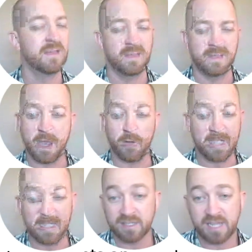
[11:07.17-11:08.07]
Now
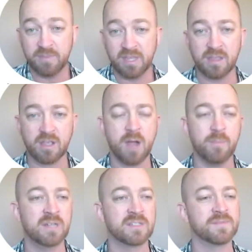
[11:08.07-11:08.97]
again, same thing in the
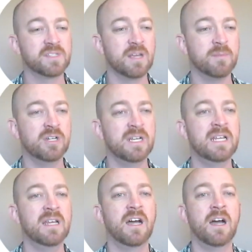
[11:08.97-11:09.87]
comprehensive
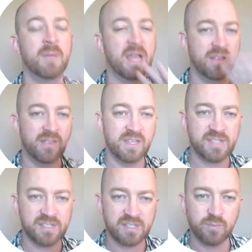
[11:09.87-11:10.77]
summary. This
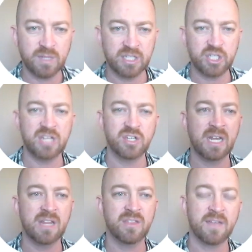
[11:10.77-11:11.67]
isn't really changing
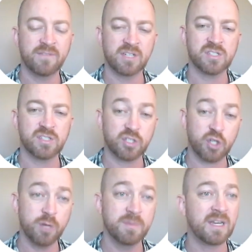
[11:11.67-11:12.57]
anything. I've just
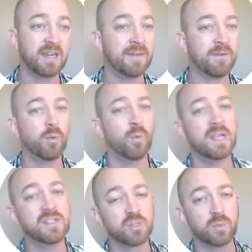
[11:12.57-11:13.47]
termed it a different
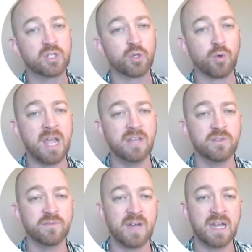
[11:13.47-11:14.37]
way. So we tried to
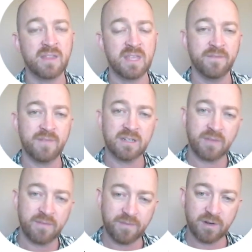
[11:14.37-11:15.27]
find the effect of
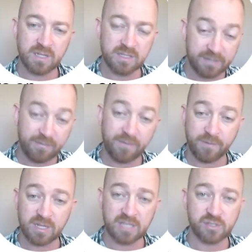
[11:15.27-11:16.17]
different
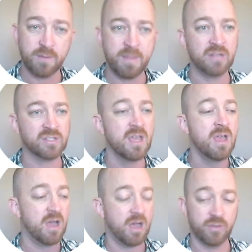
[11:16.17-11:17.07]
fertilizer amounts
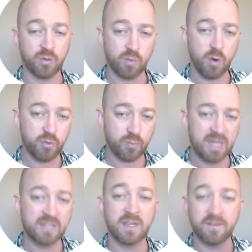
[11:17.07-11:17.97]
on the growth
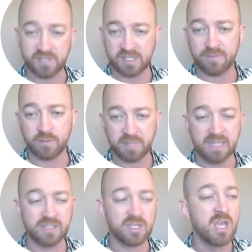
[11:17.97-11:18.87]
rate of several plants.